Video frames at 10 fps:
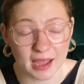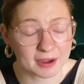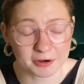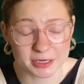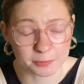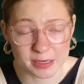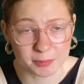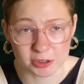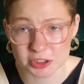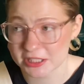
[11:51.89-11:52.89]
I already
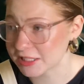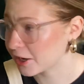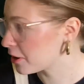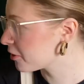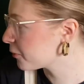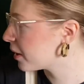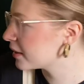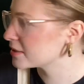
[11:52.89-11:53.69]
repurchased another one,